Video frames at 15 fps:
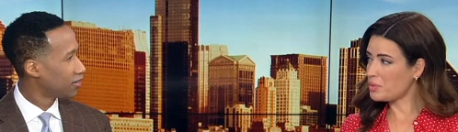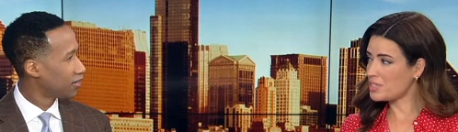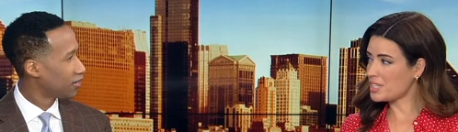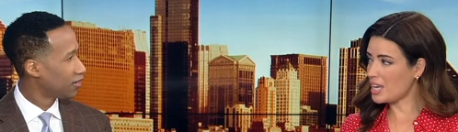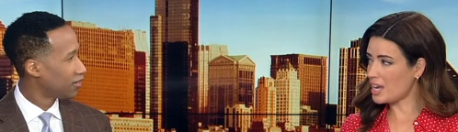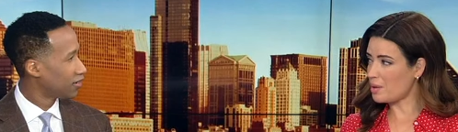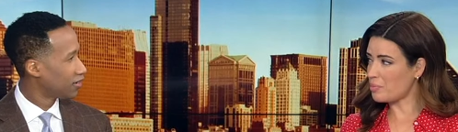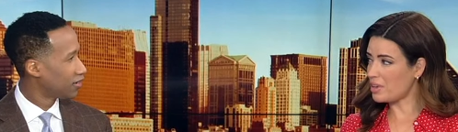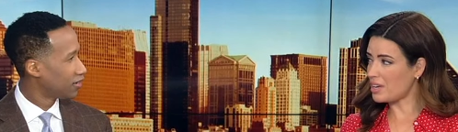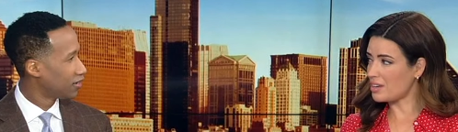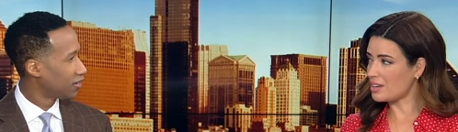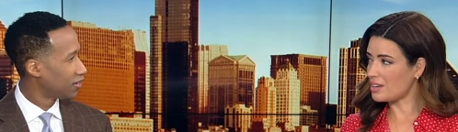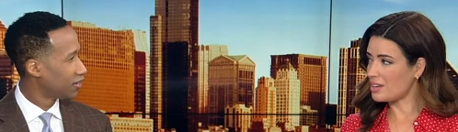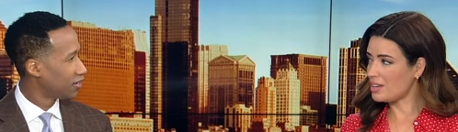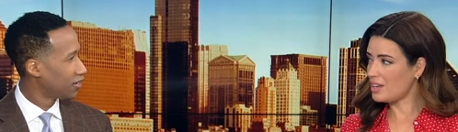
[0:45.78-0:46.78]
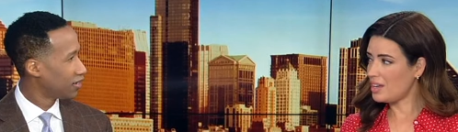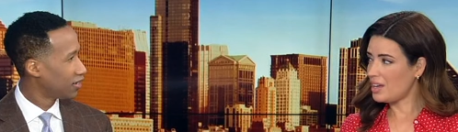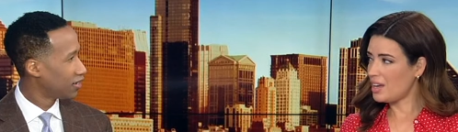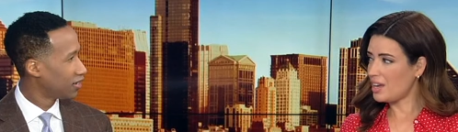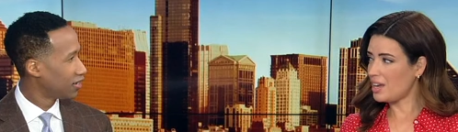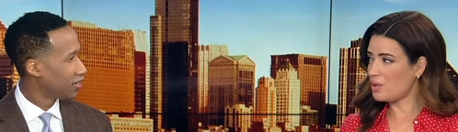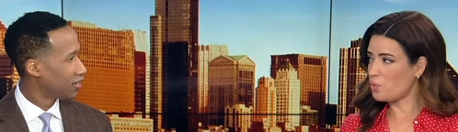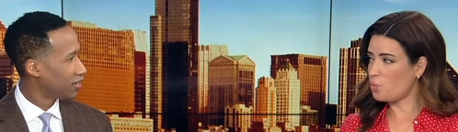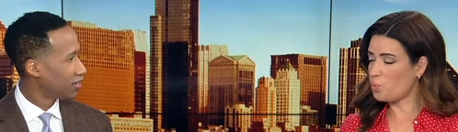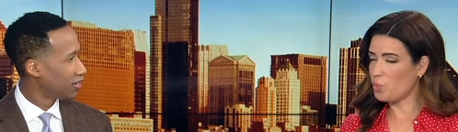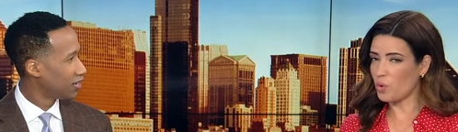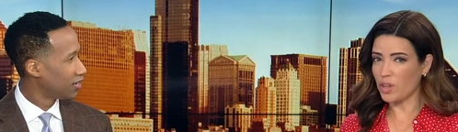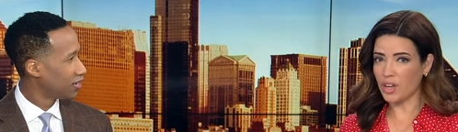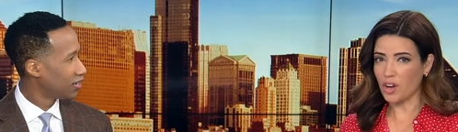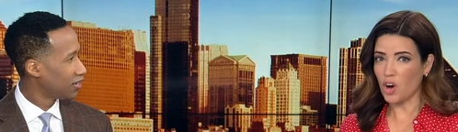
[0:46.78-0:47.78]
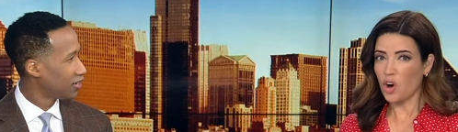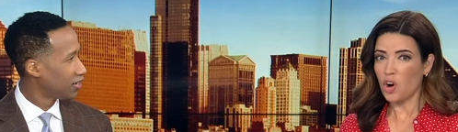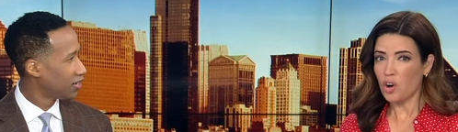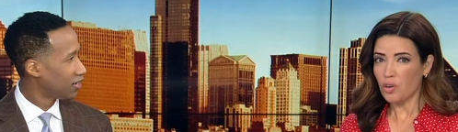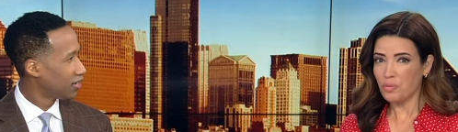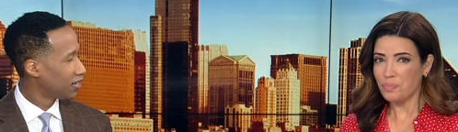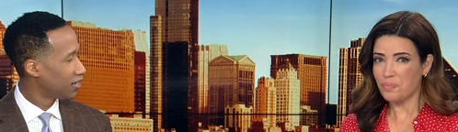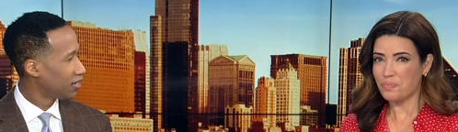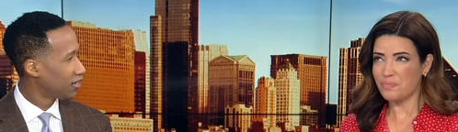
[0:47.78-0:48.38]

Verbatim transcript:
Speaker 1: was camping, and like all,